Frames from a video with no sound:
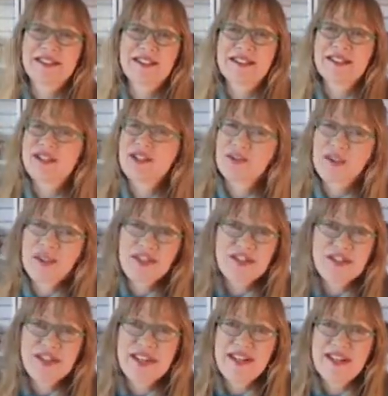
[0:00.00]
Until we
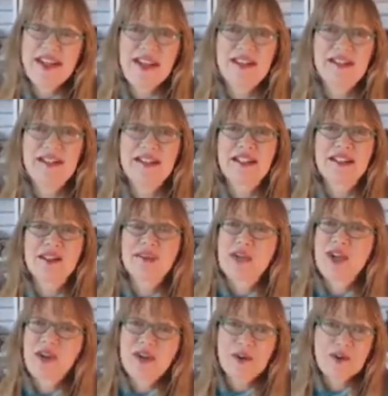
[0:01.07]
understand that, we
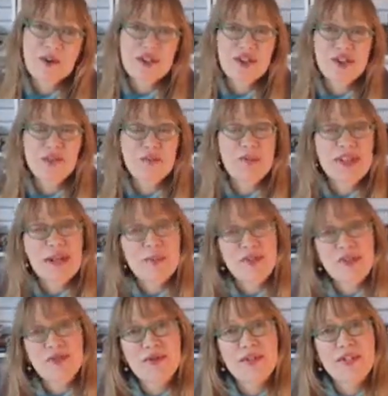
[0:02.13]
aren't going to be able
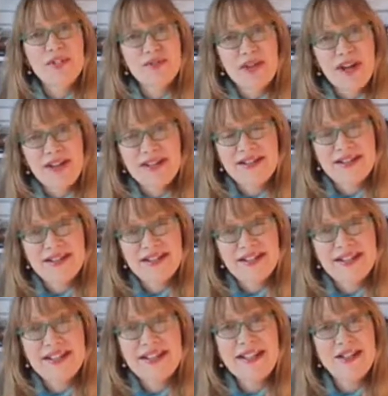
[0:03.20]
to extract
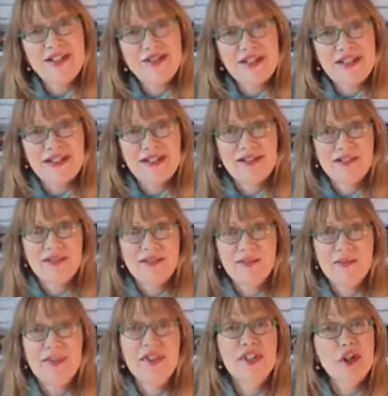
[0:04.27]
clean energy
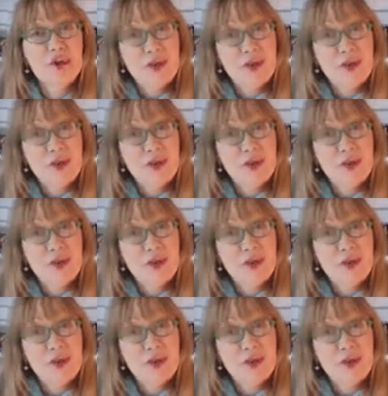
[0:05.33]
with no